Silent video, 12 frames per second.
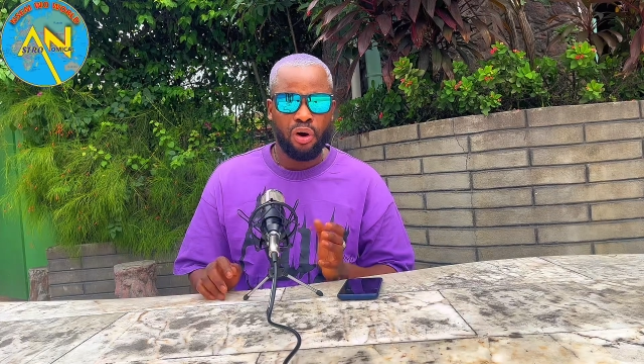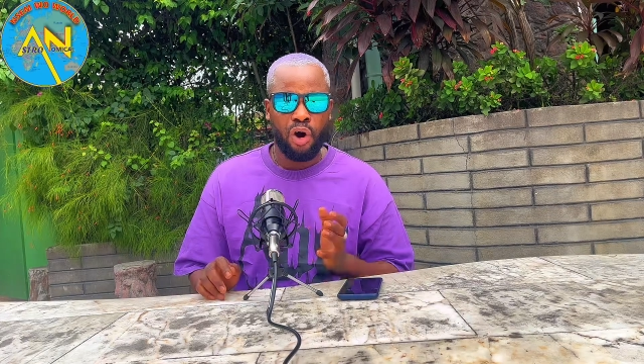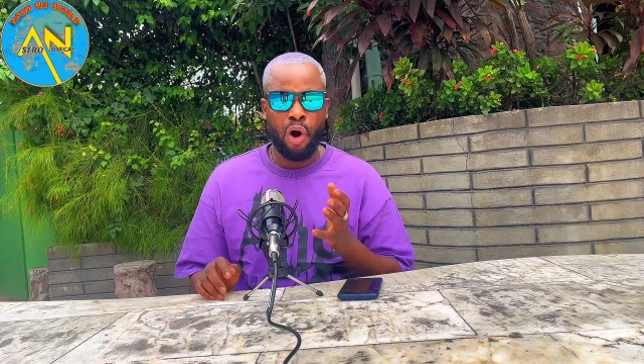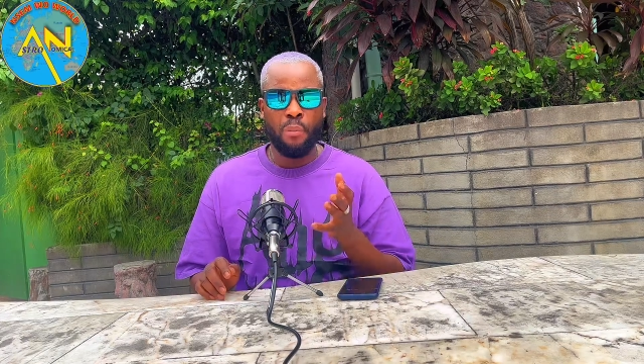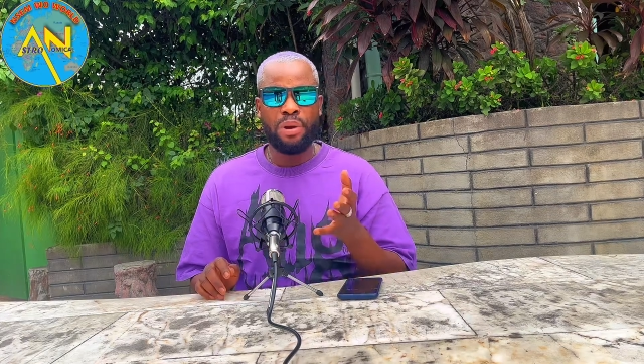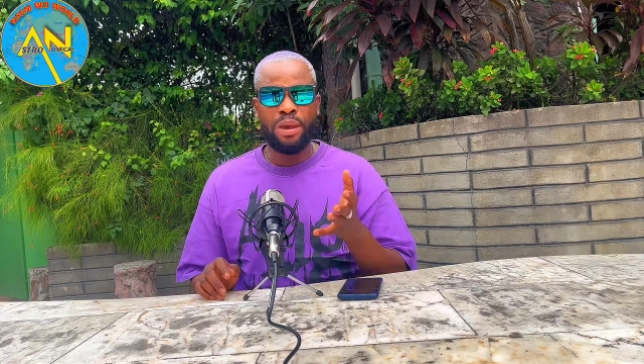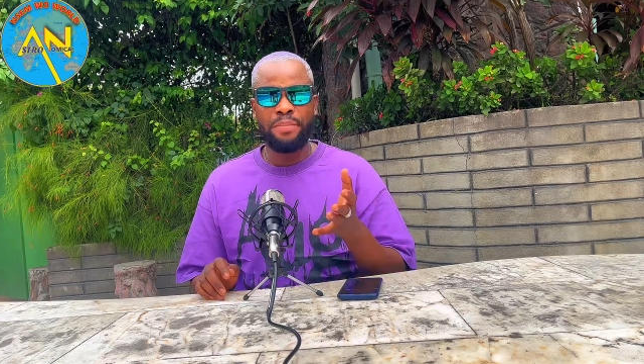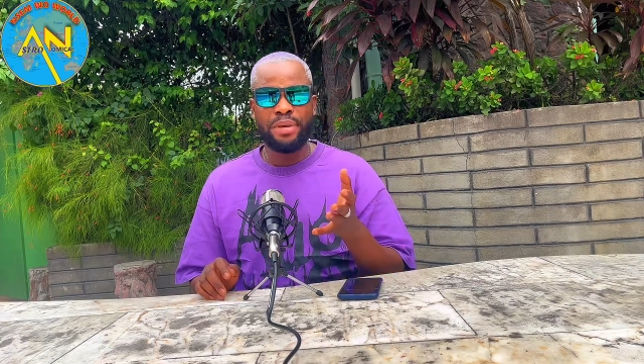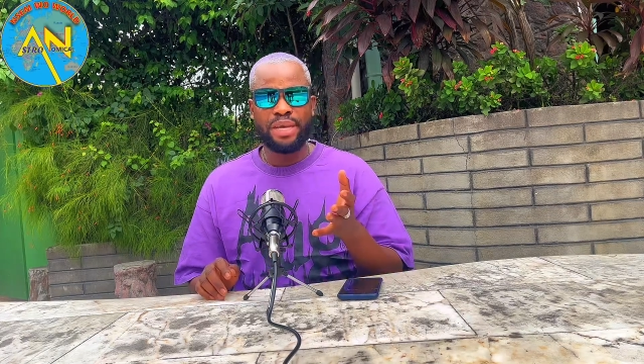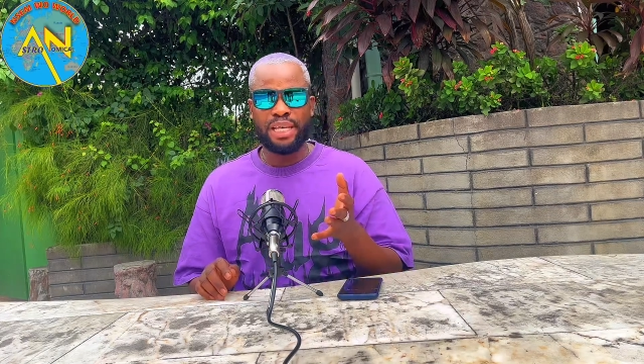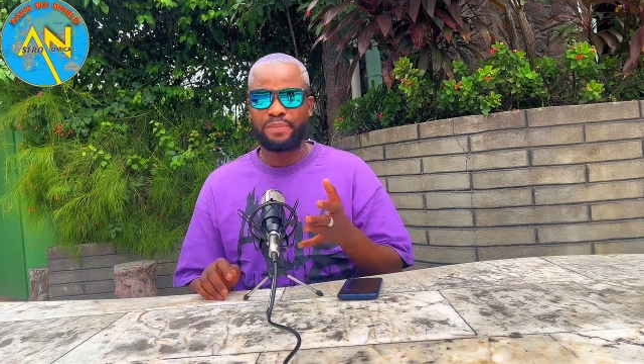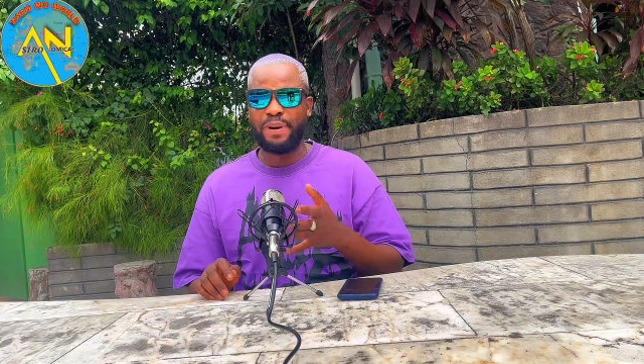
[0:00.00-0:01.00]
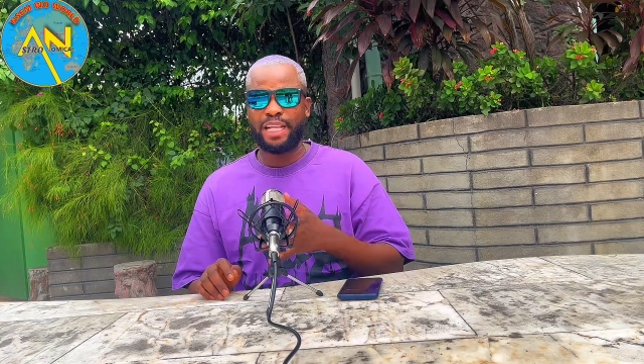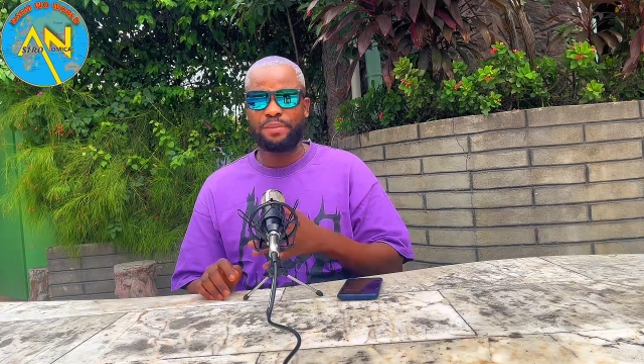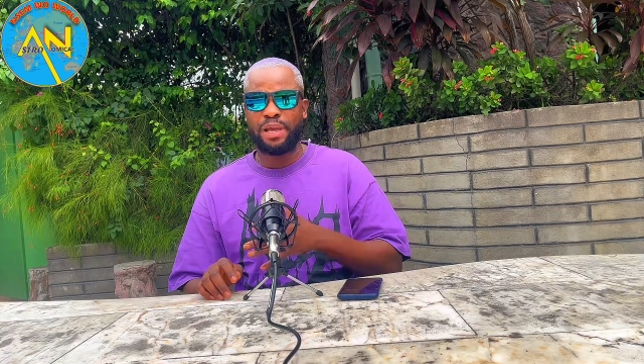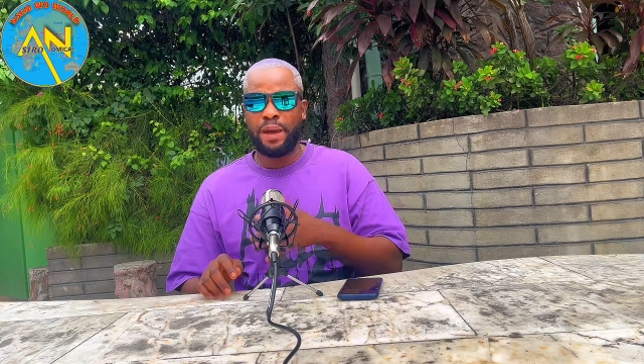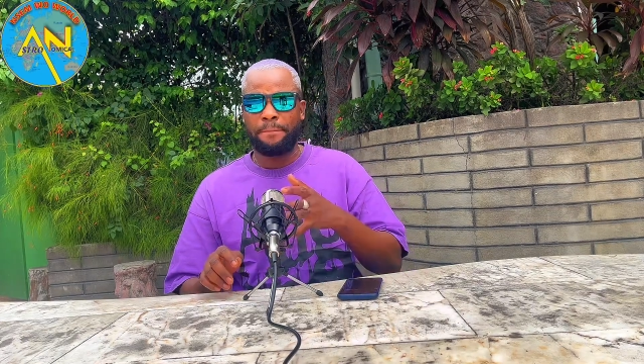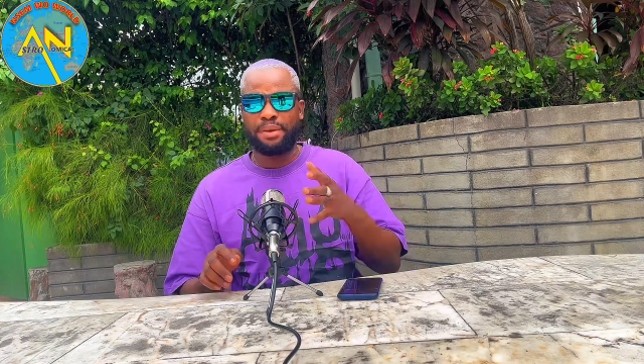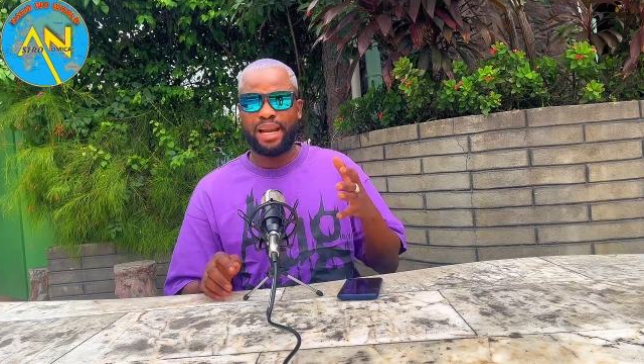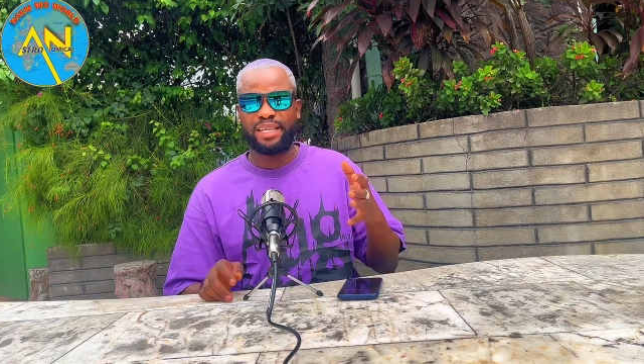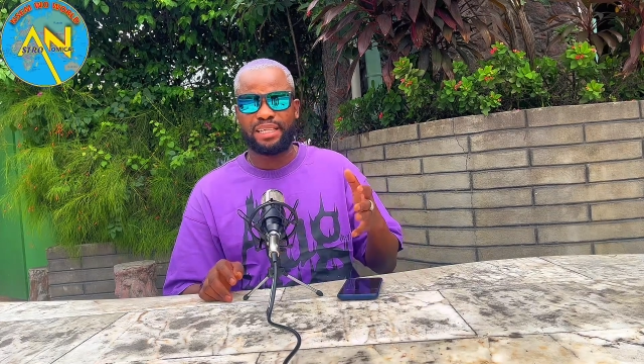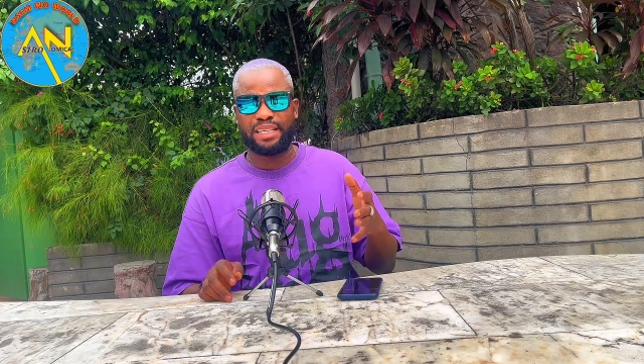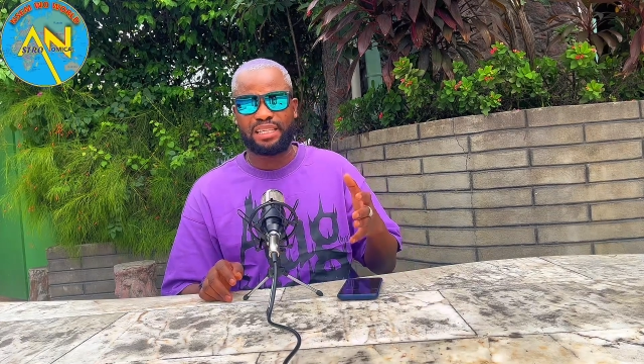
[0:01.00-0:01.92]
Or maybe it might be a planting,